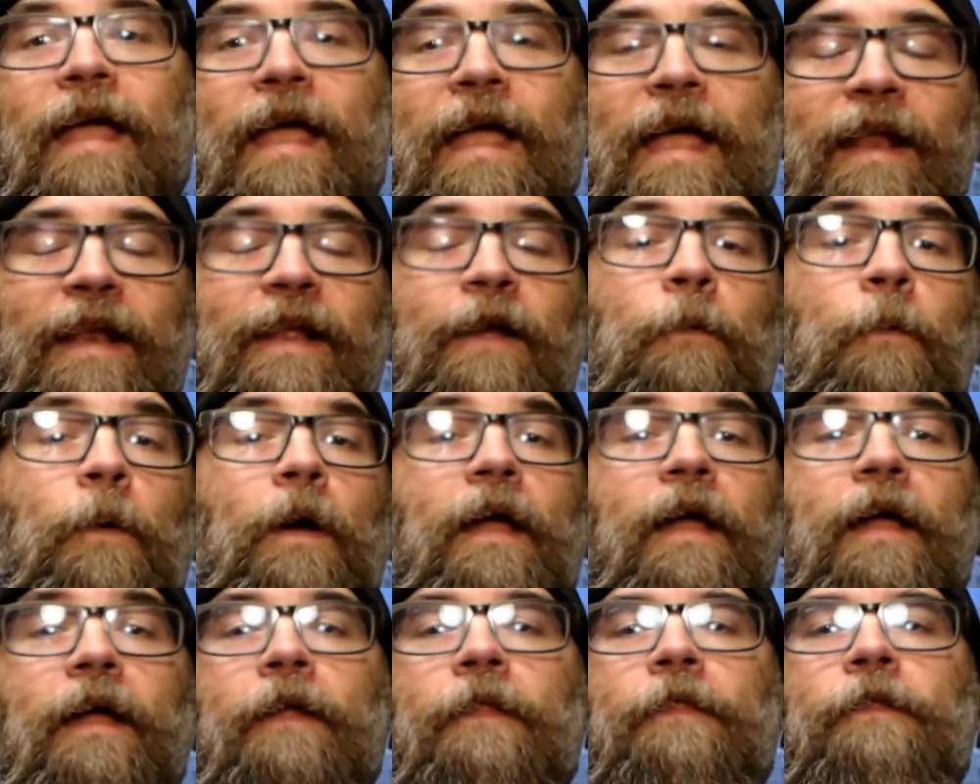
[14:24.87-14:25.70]

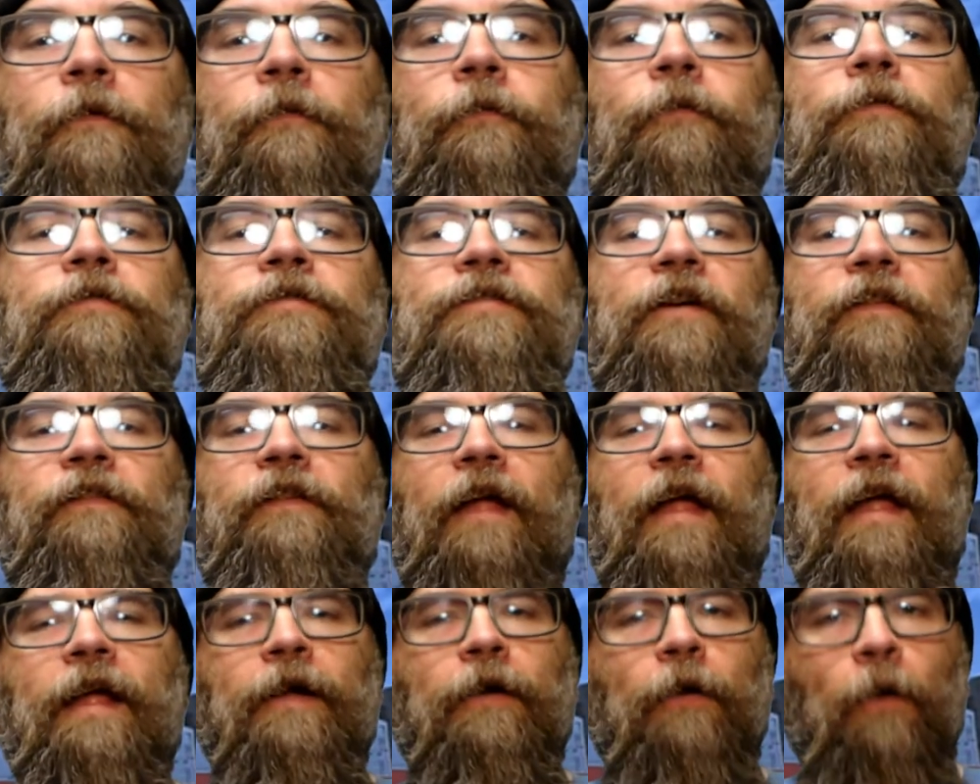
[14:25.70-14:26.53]
Anyway, this was just
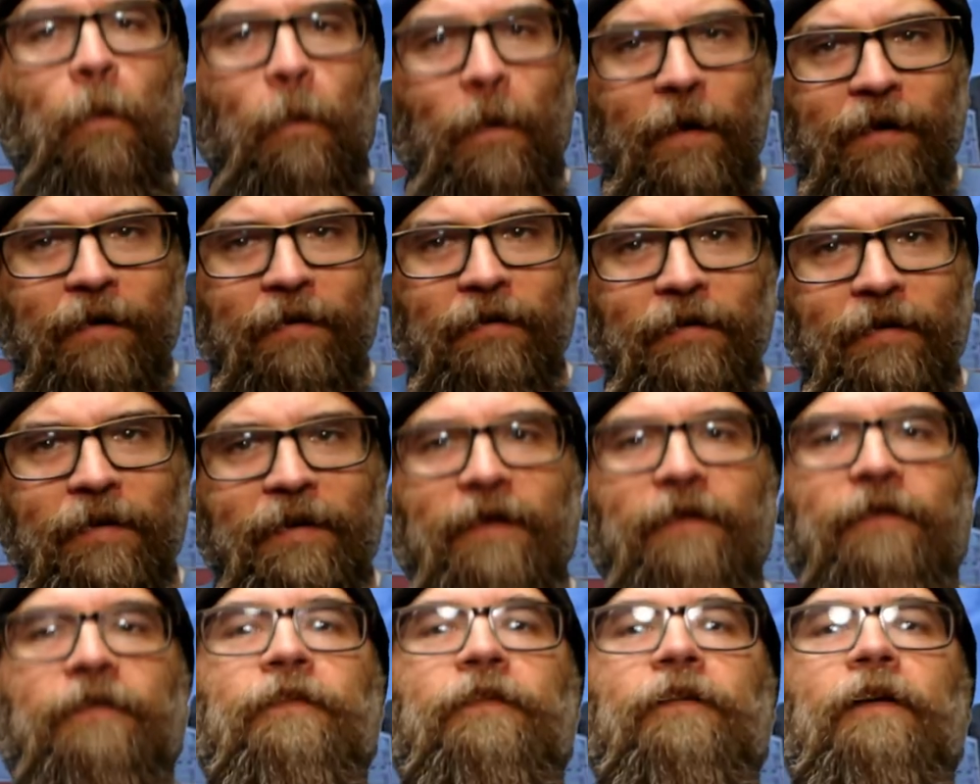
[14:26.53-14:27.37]
a quick
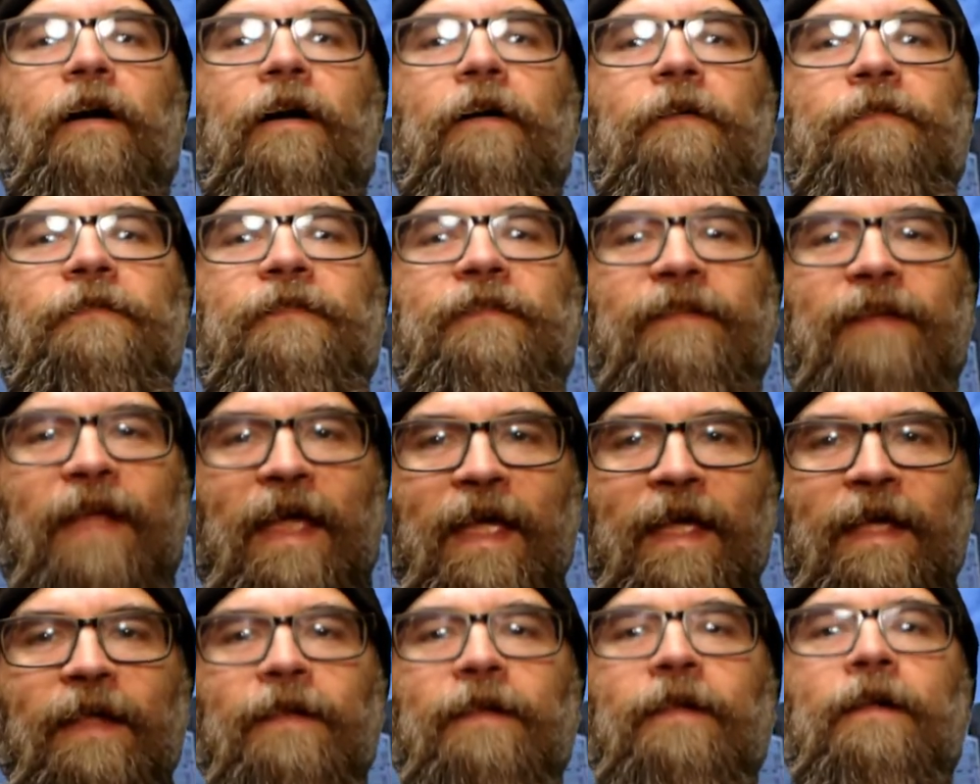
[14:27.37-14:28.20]
list of
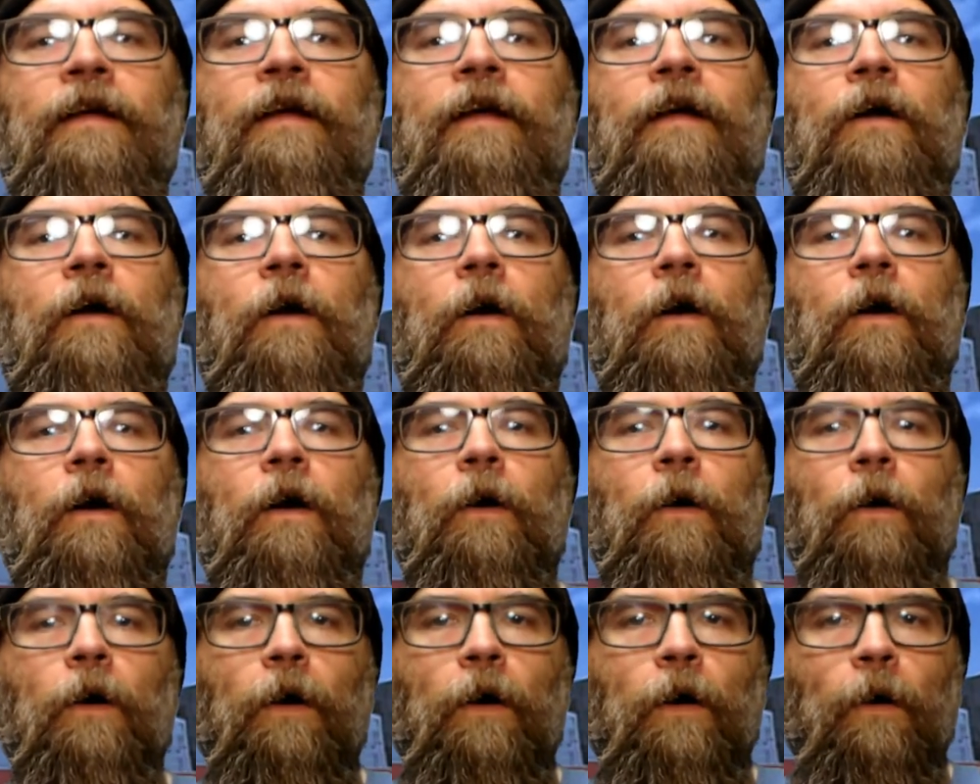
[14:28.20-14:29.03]
ten
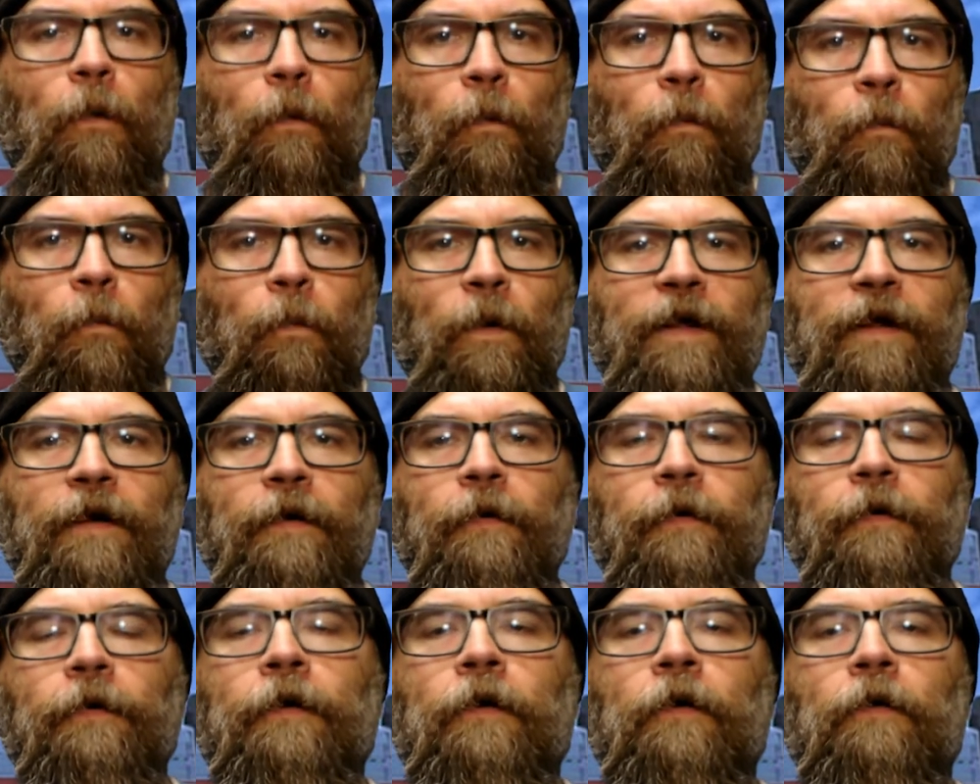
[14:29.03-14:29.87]

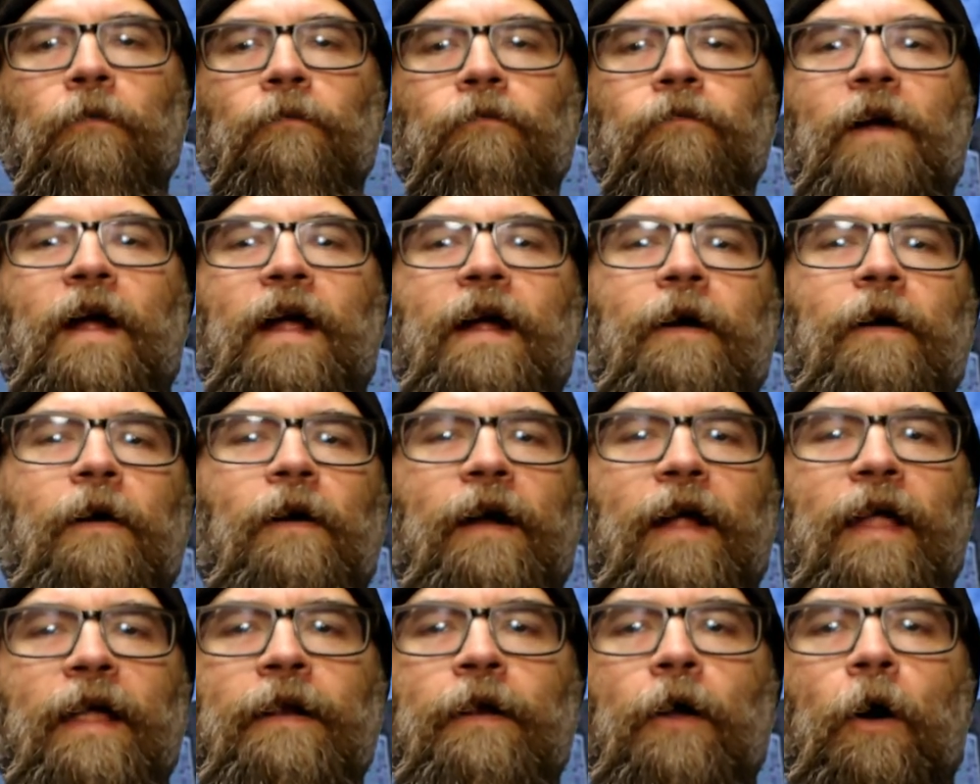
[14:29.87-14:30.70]
weird,
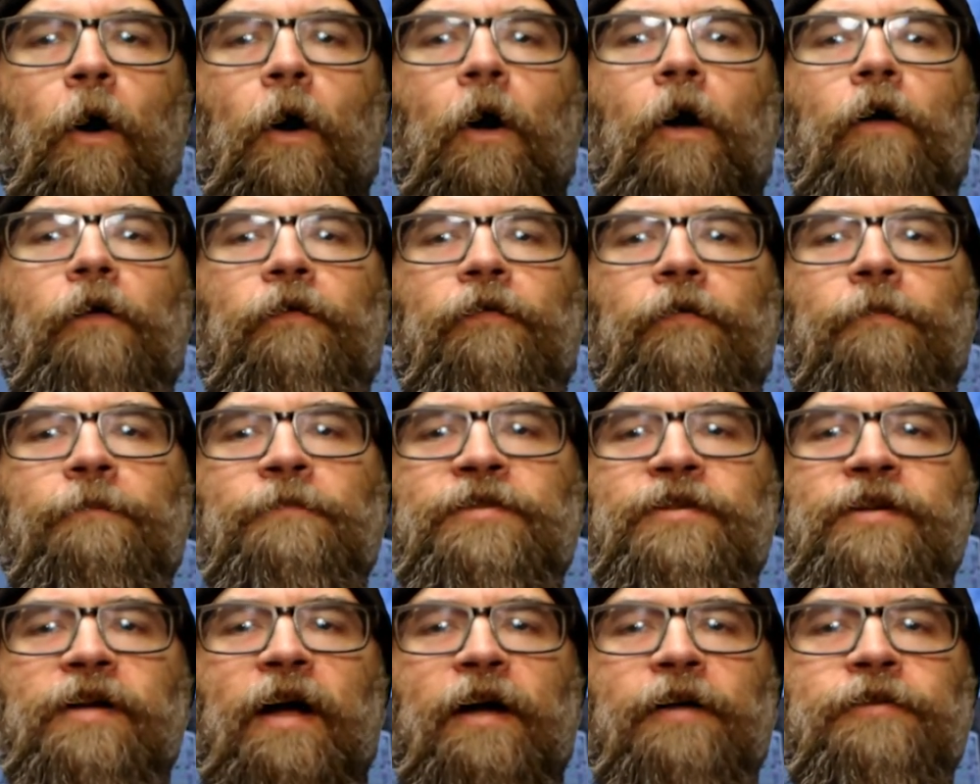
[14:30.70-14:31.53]
rare, and awesome
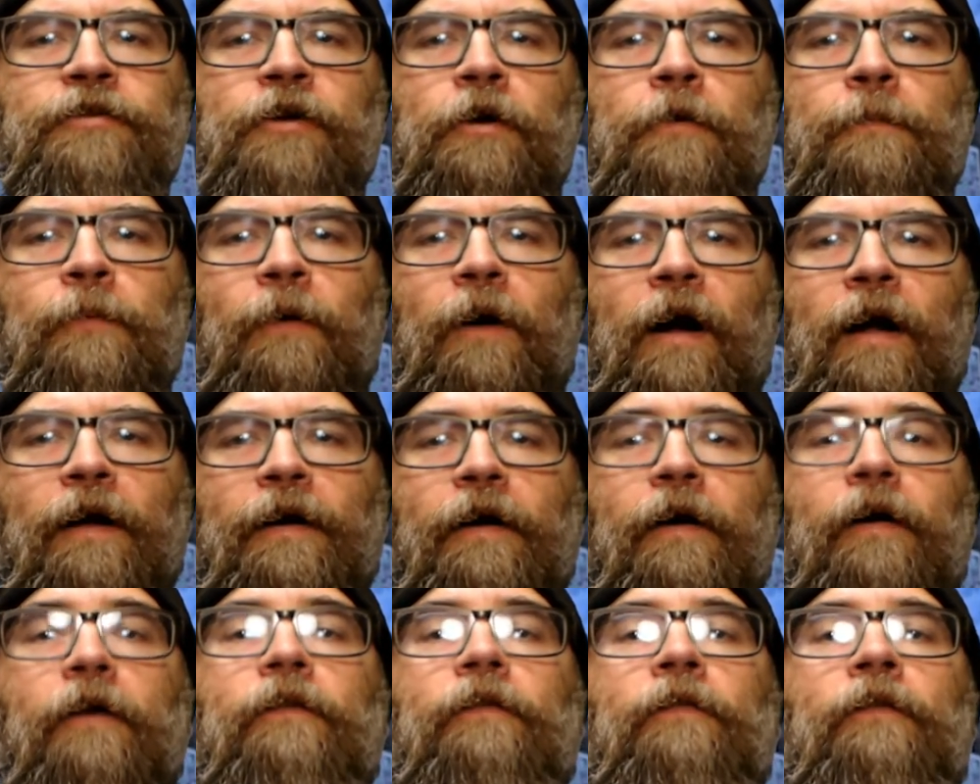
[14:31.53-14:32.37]
G I Joe
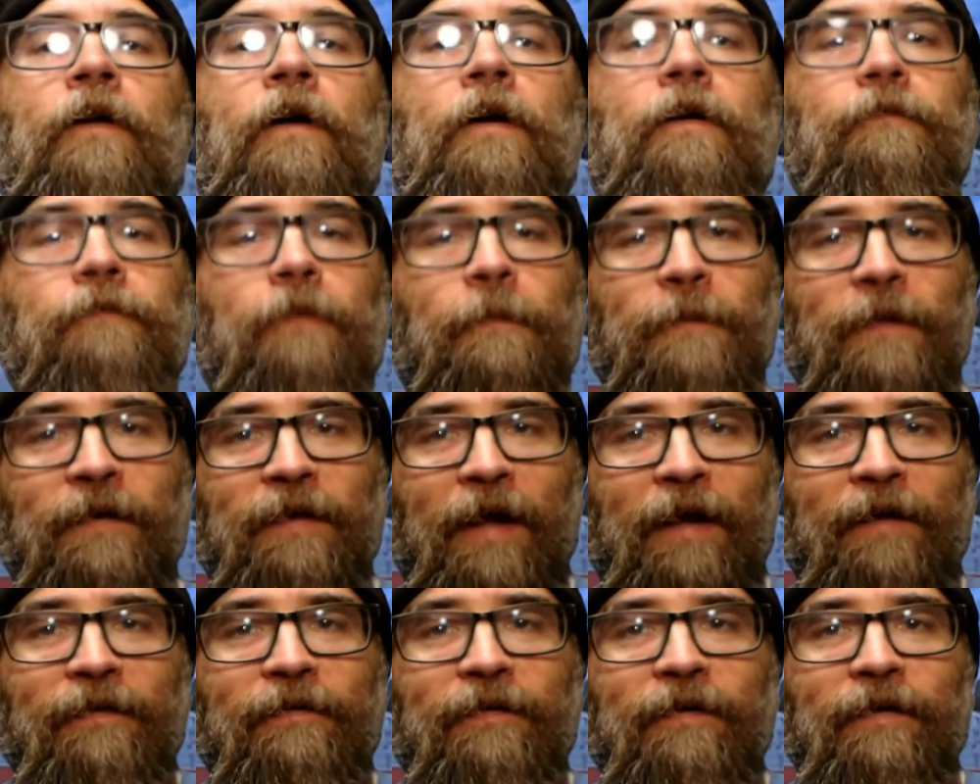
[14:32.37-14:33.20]
products from the
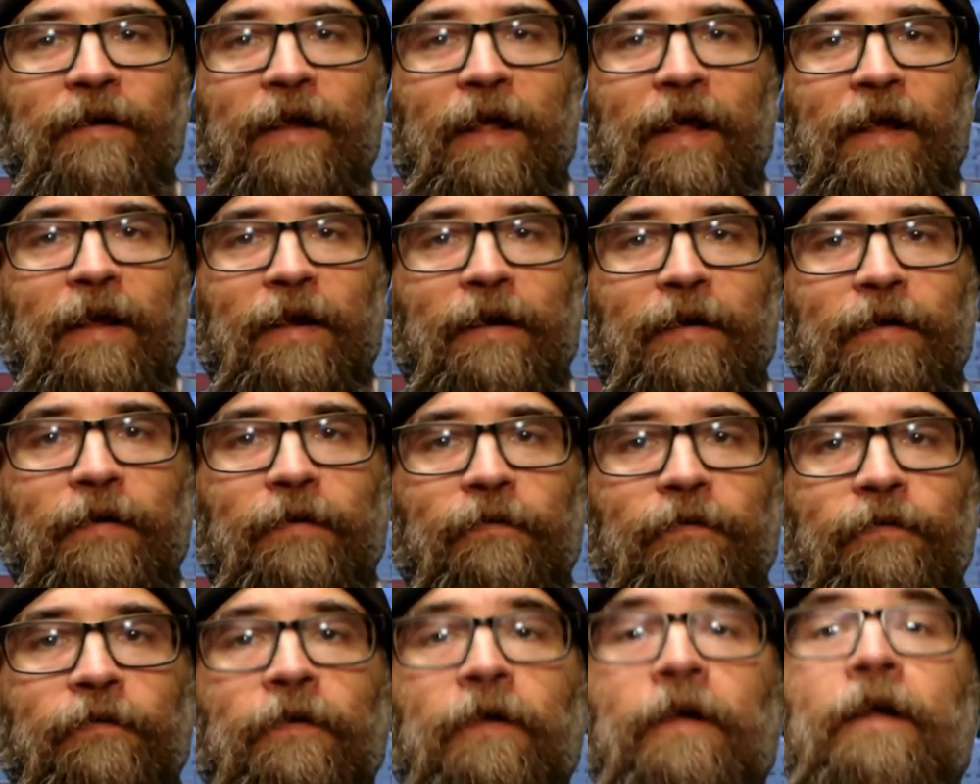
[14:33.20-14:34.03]
nineteen
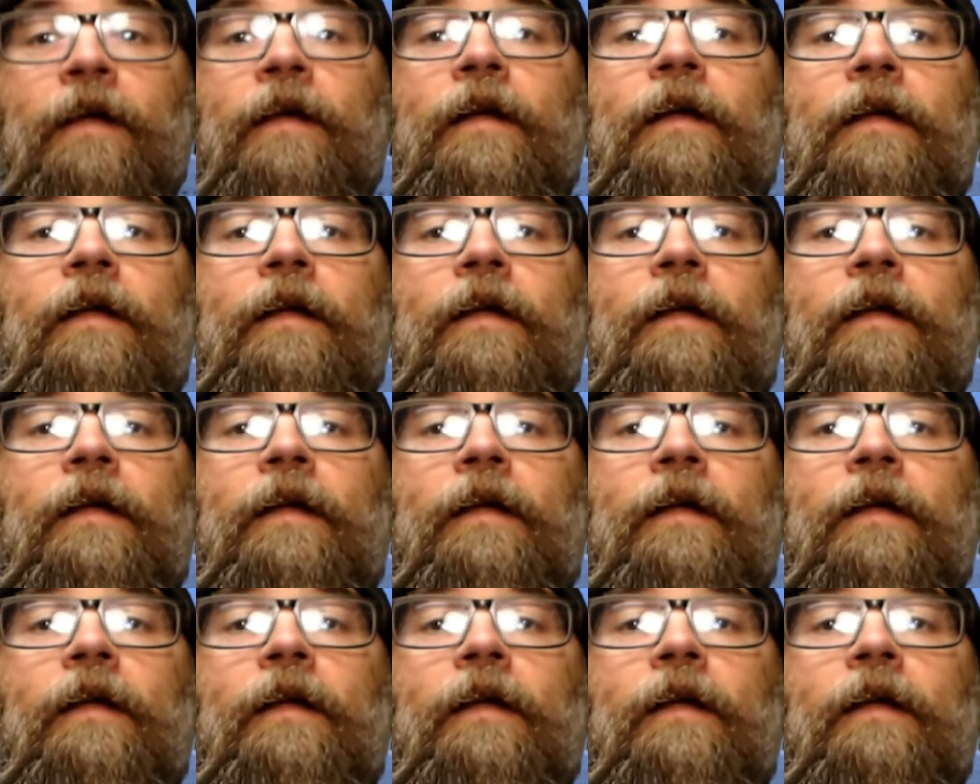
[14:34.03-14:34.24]
eighties.